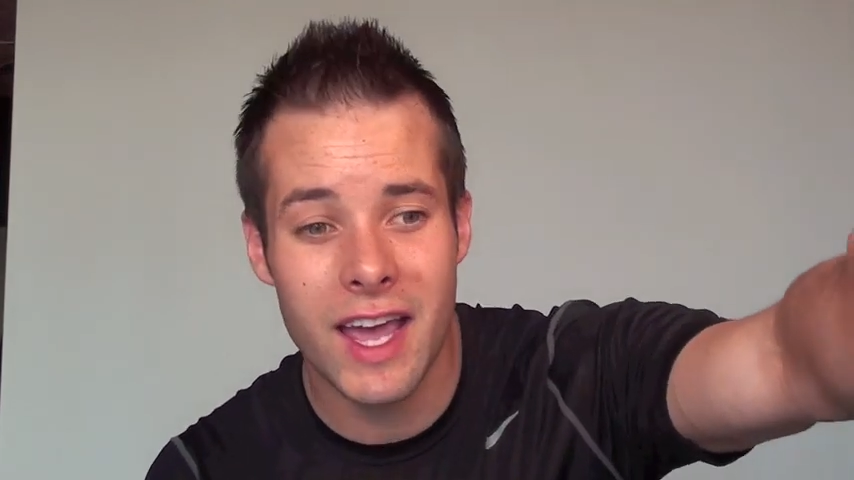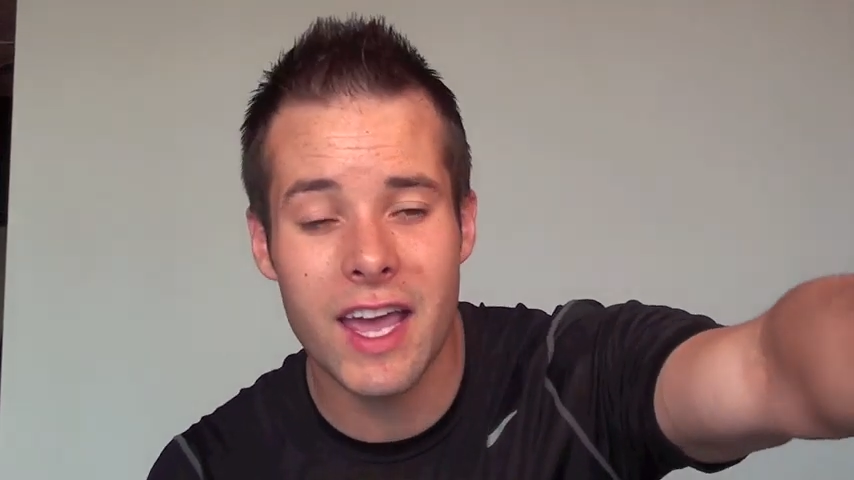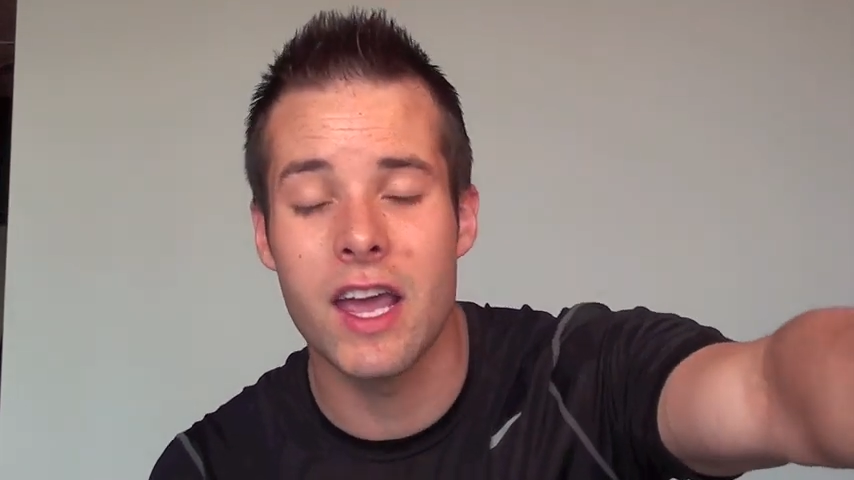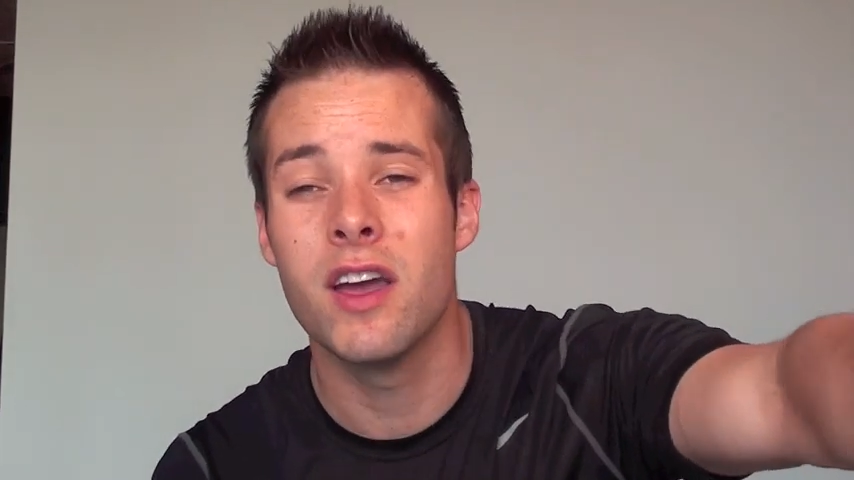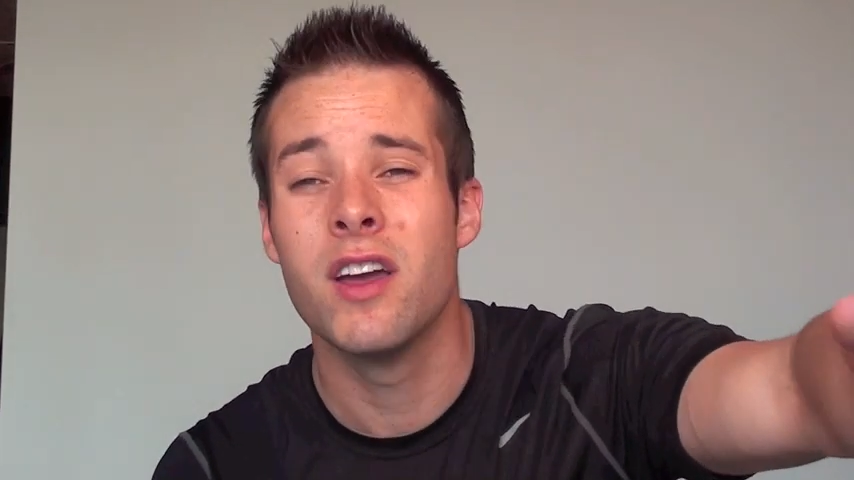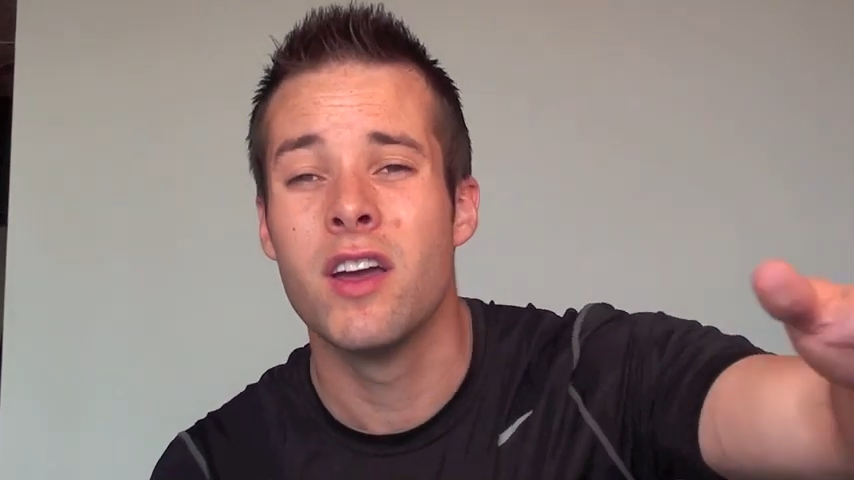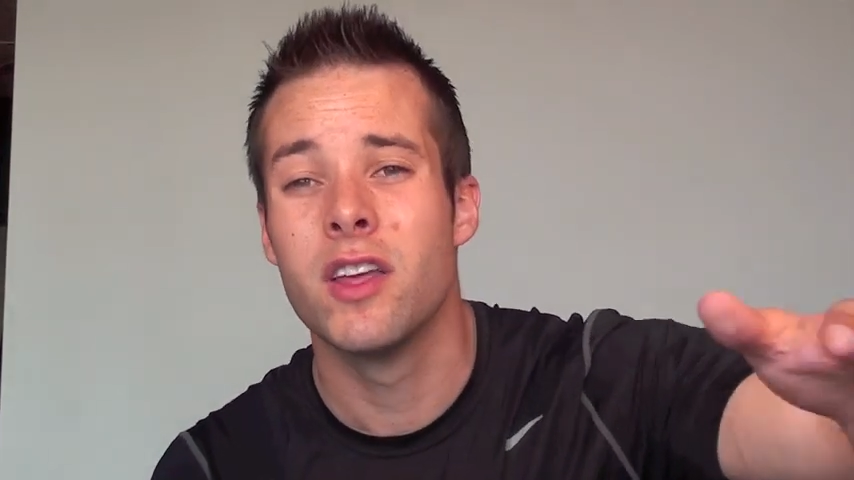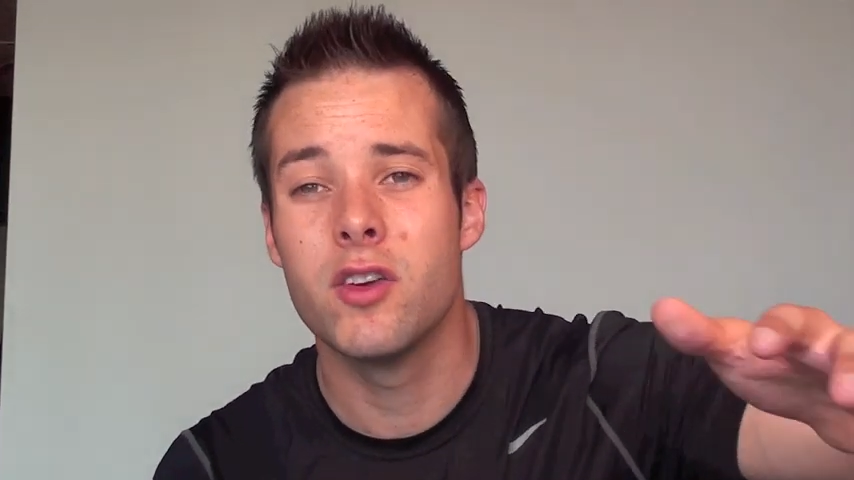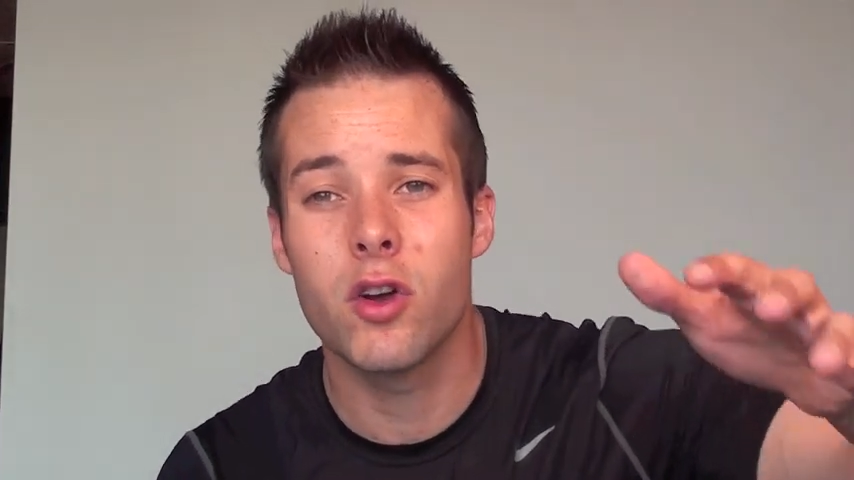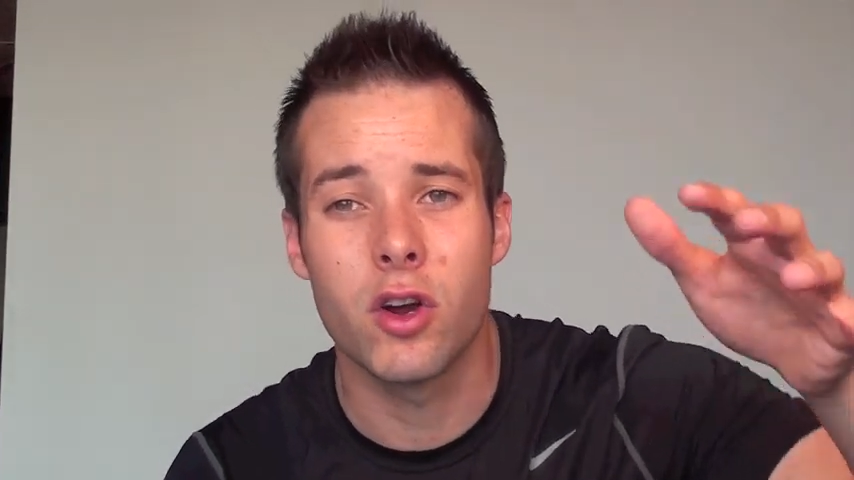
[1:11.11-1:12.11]
hey,
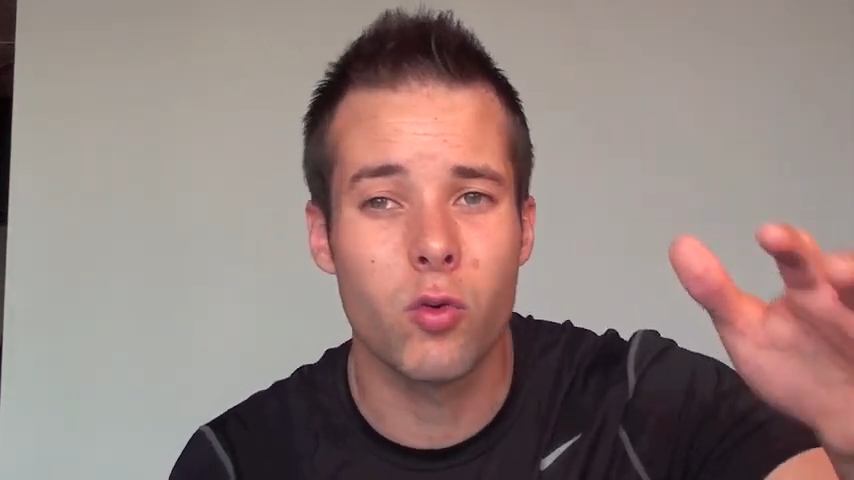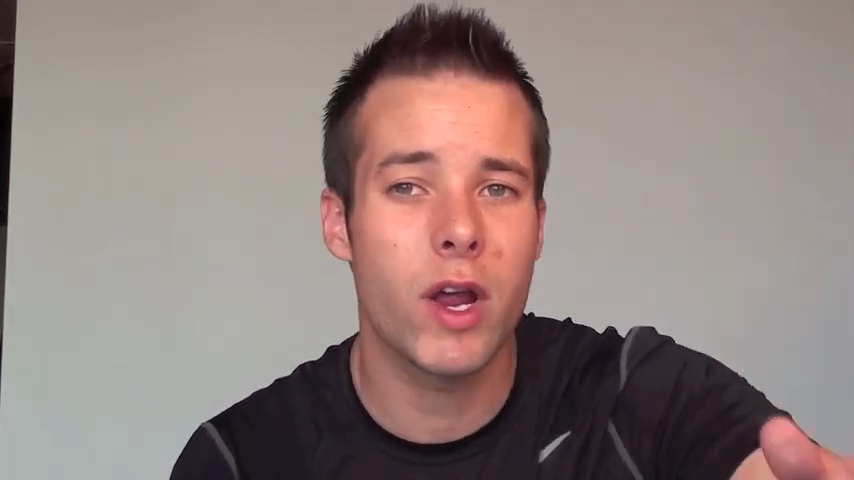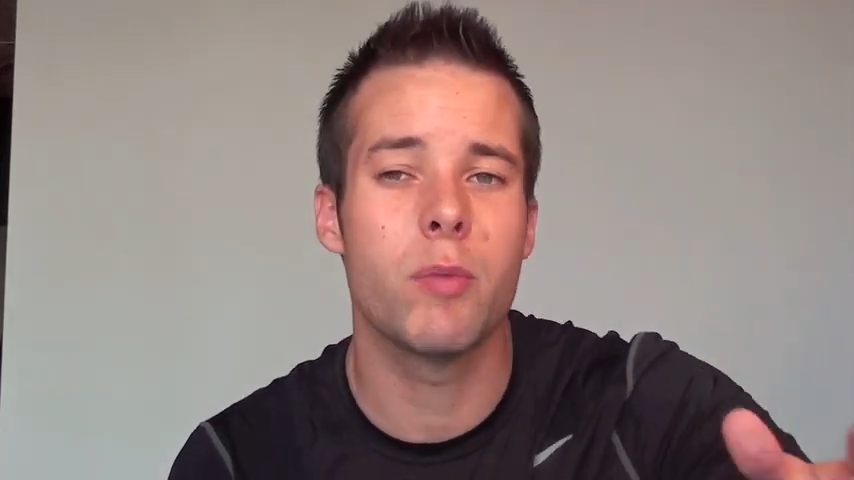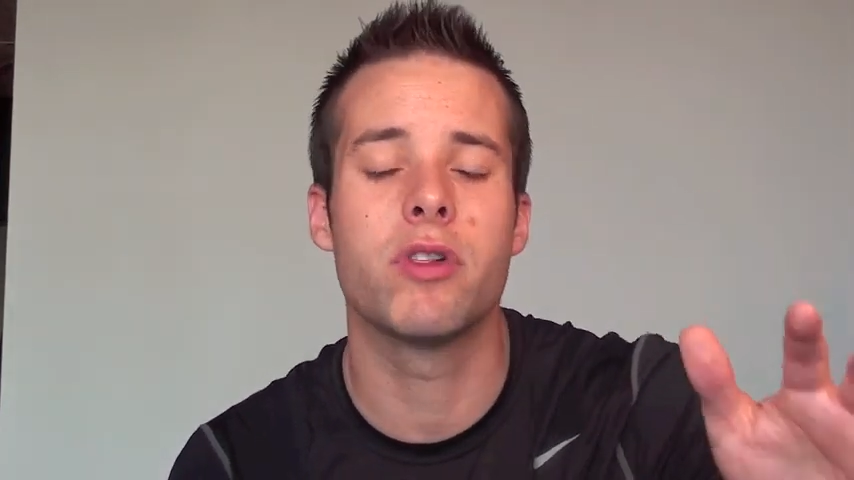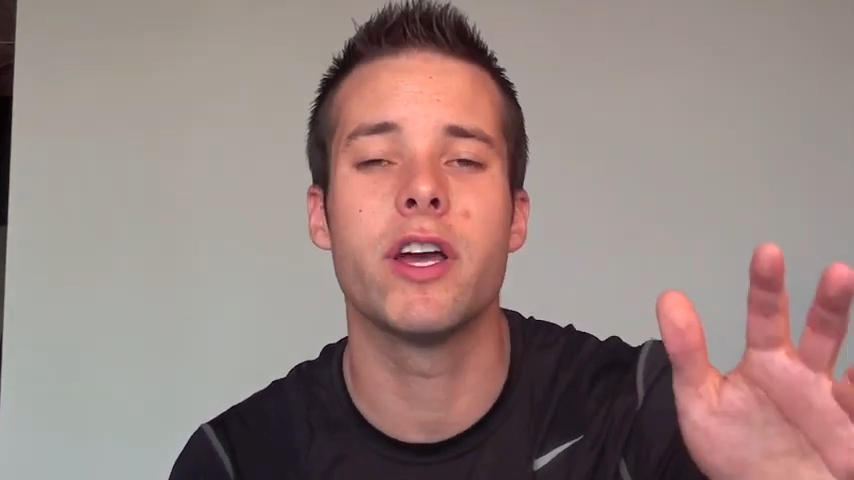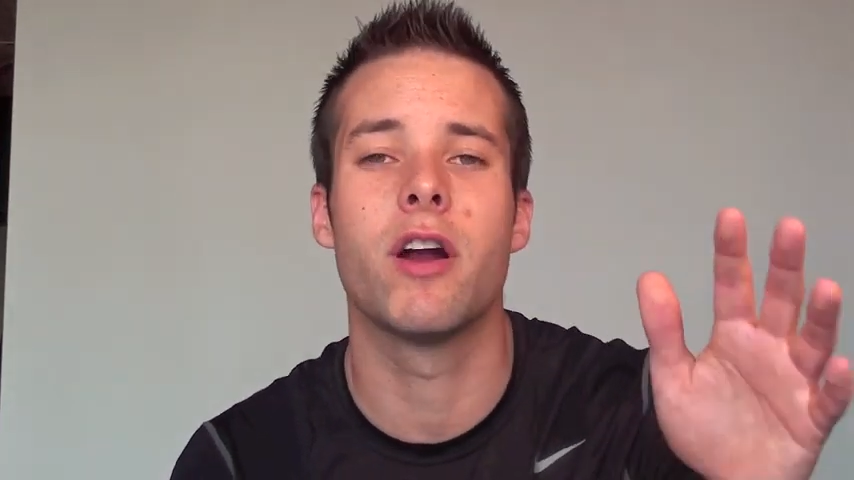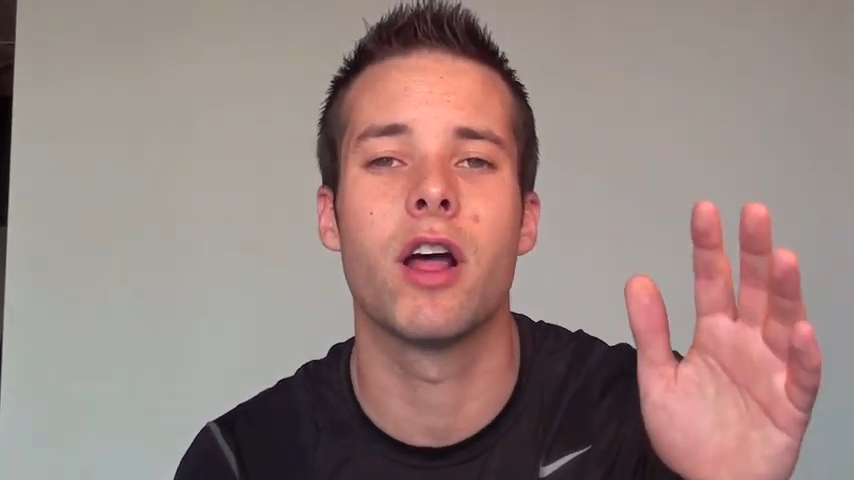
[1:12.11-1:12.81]
you're a great player.